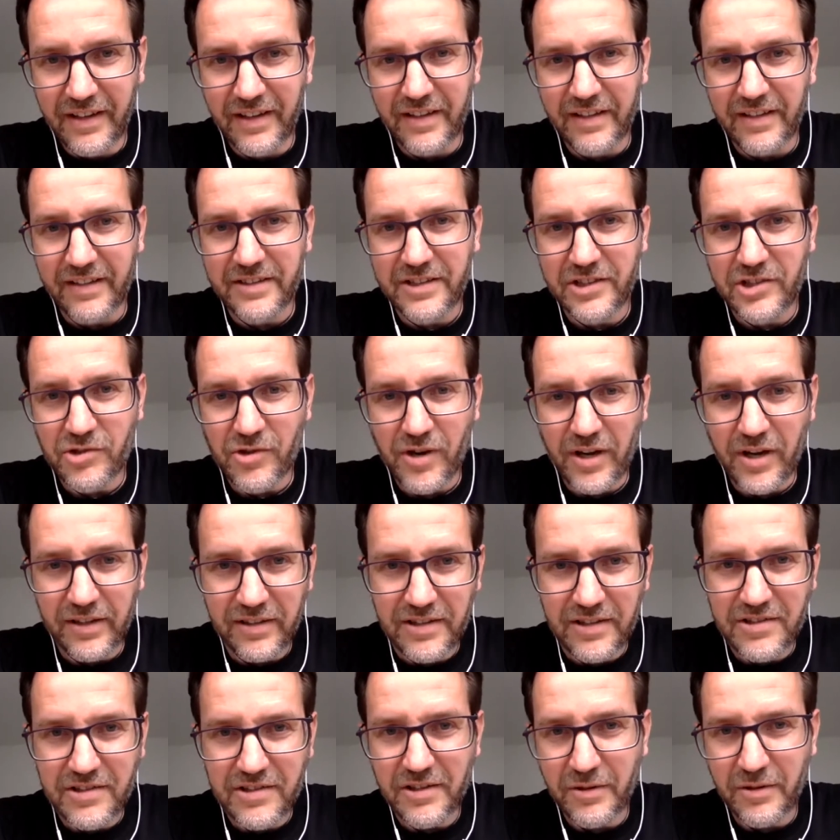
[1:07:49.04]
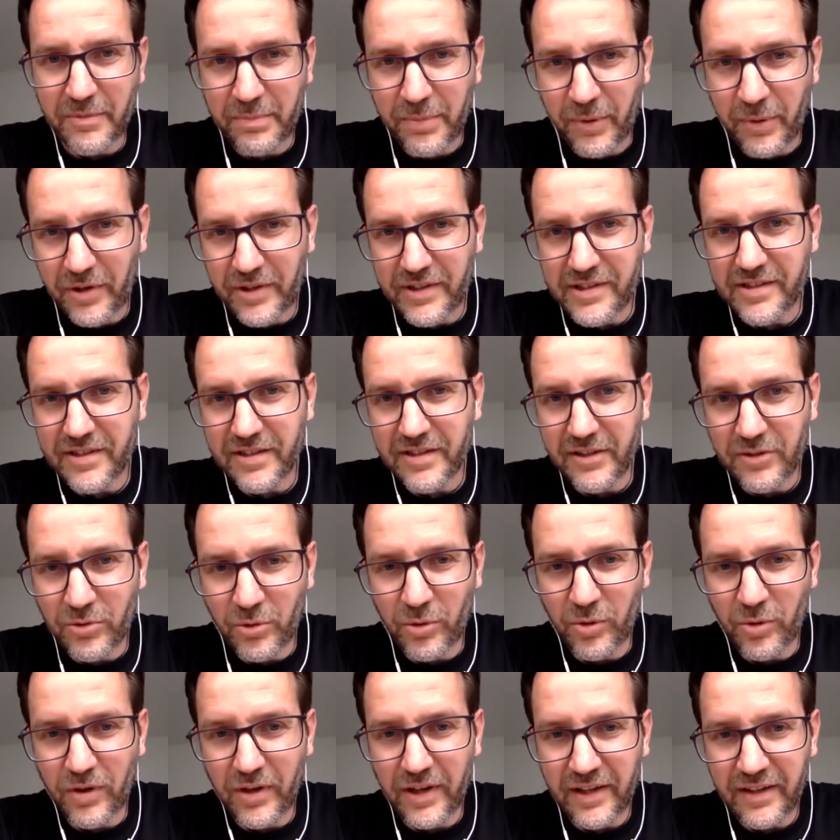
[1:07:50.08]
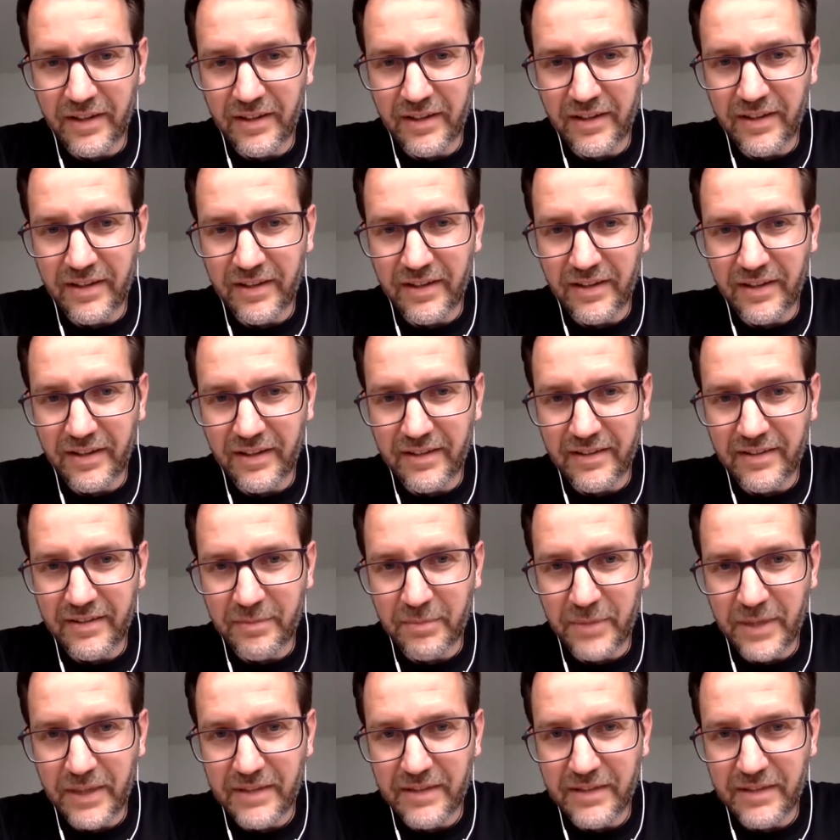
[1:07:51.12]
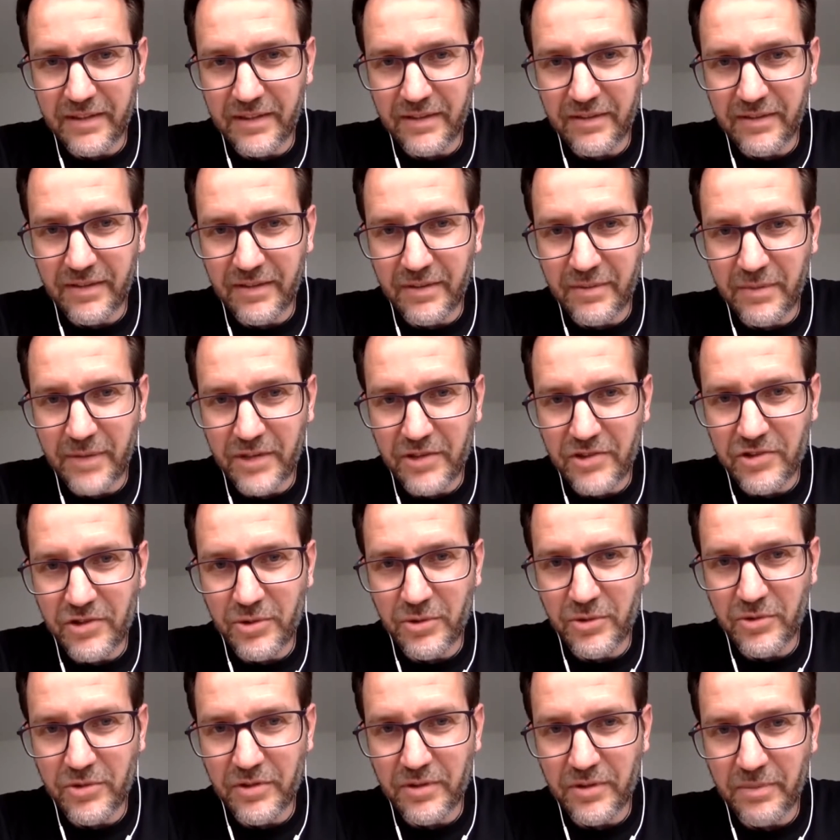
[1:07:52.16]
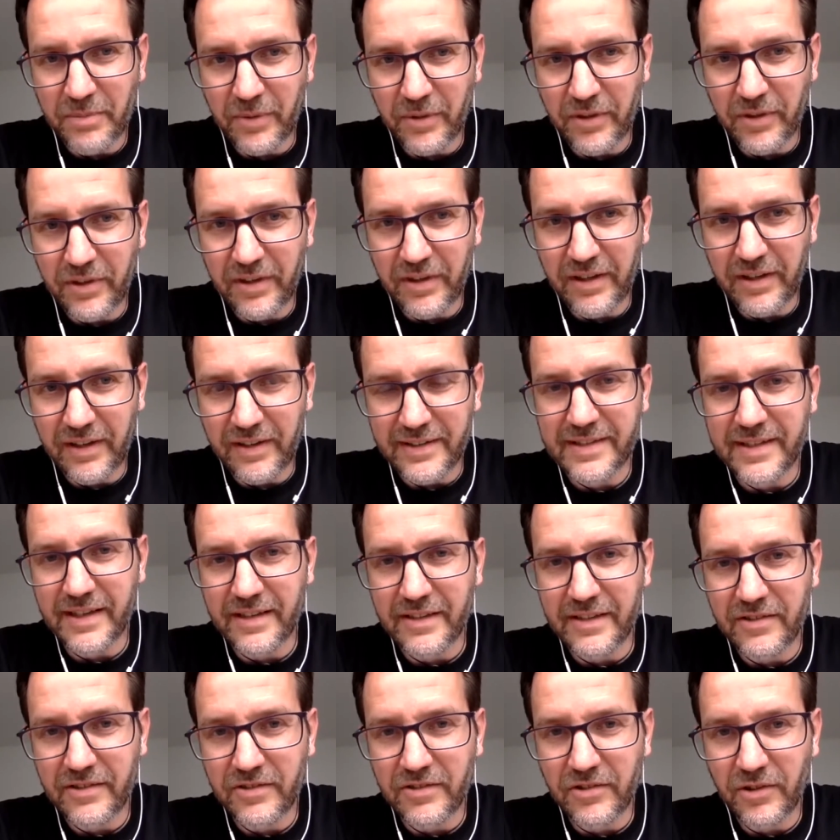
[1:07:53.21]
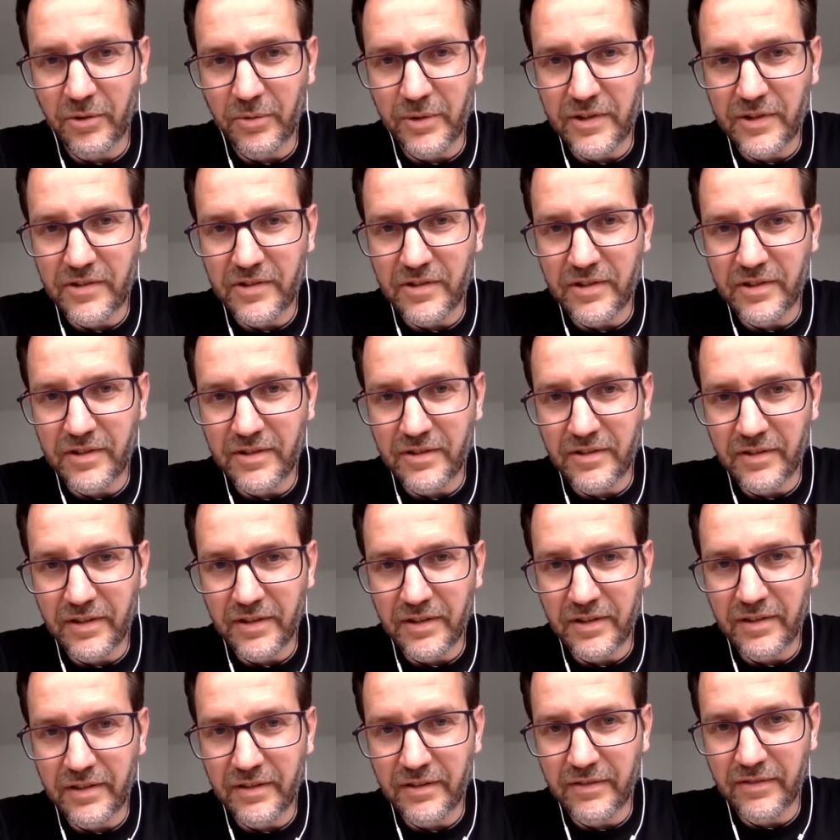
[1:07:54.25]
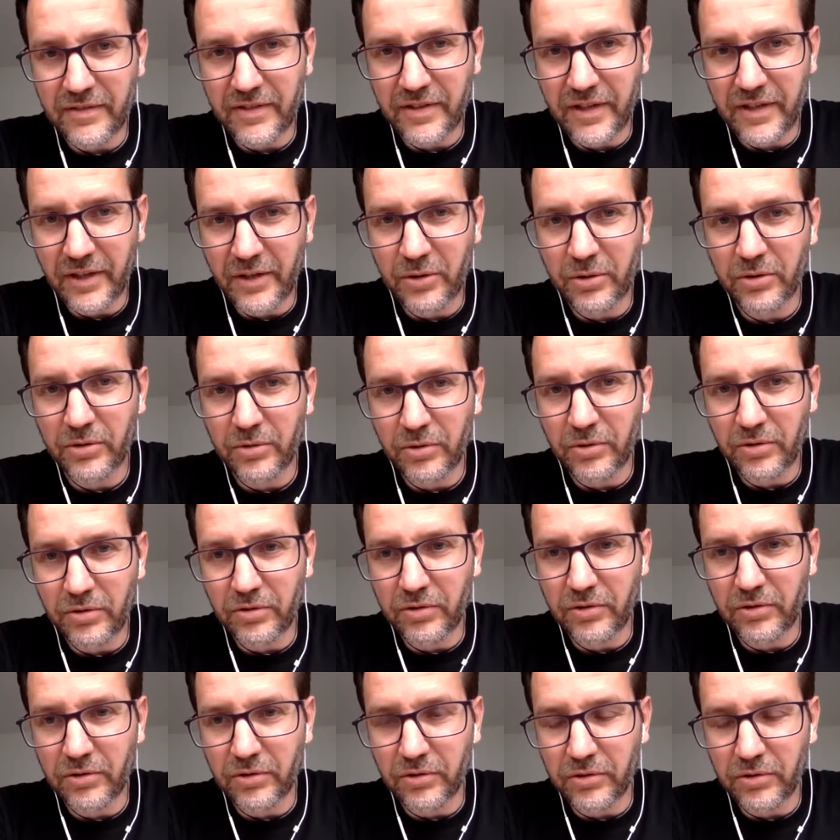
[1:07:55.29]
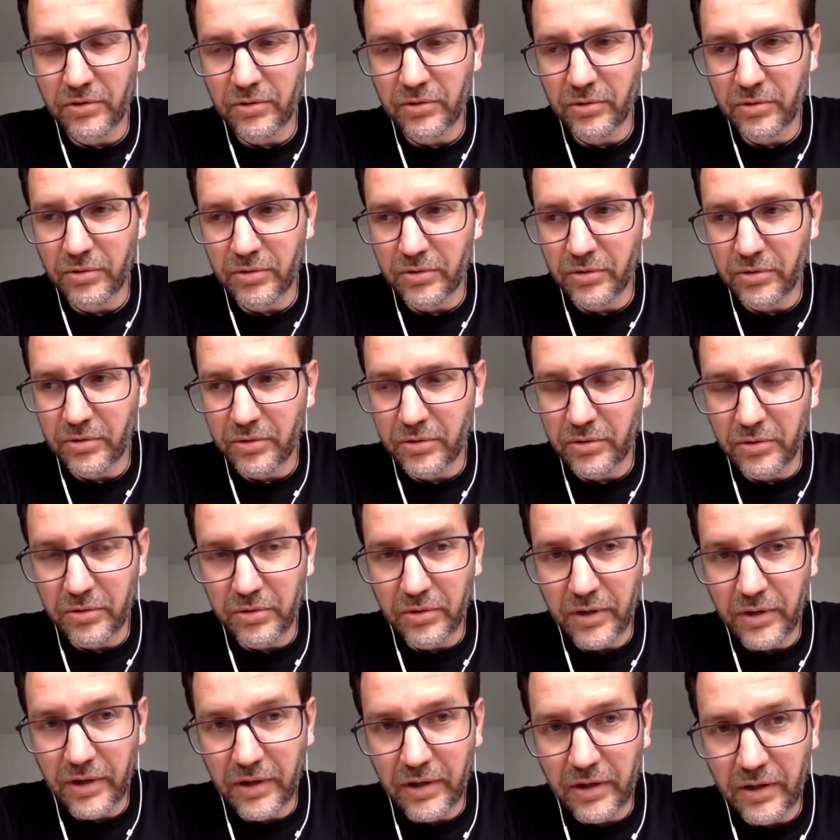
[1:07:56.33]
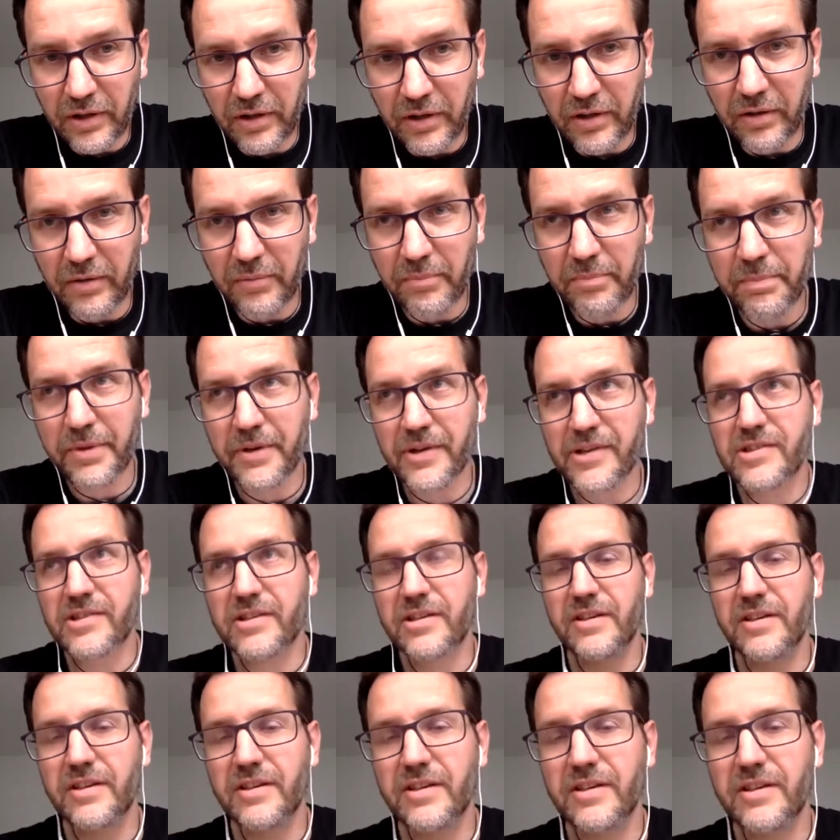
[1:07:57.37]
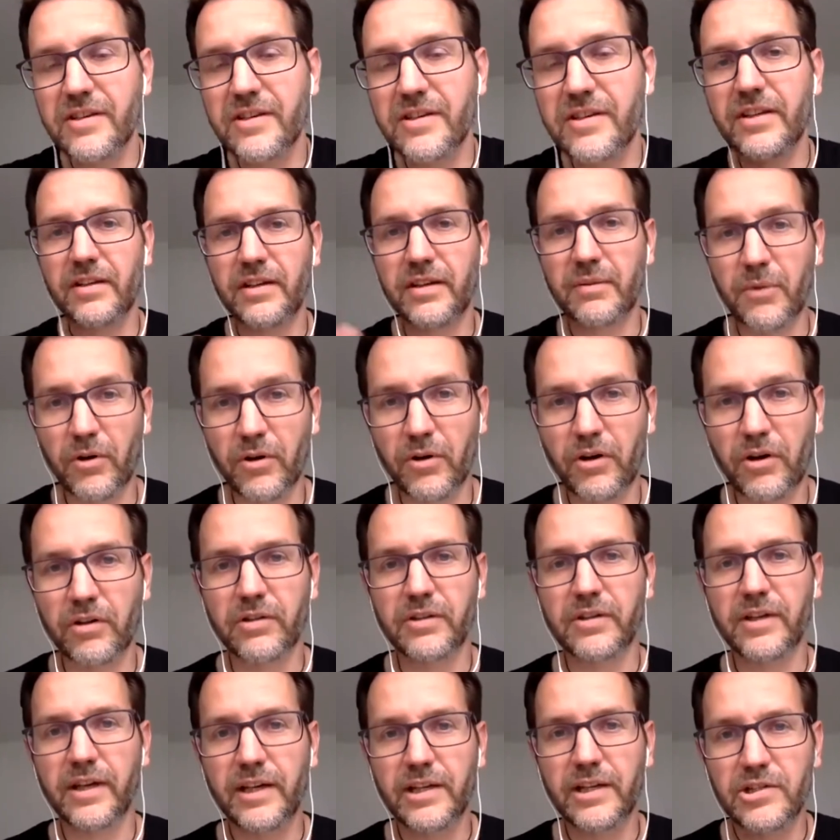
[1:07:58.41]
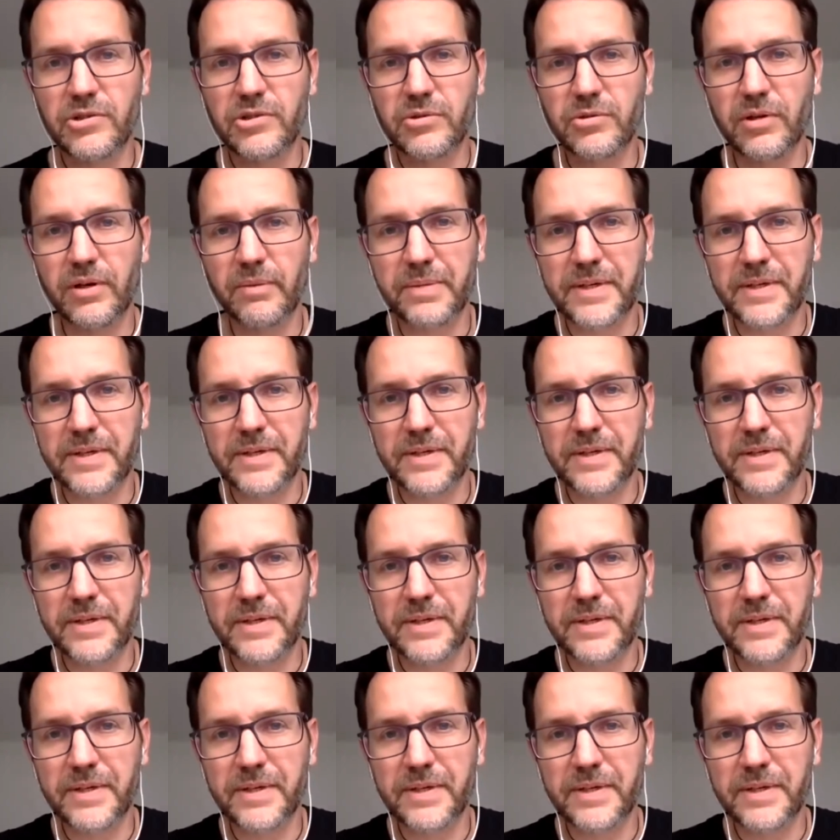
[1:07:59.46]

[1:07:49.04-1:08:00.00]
strategy or policy tool, and it's basically very much used in a political sense. So it's very good to perceive it in a more contextual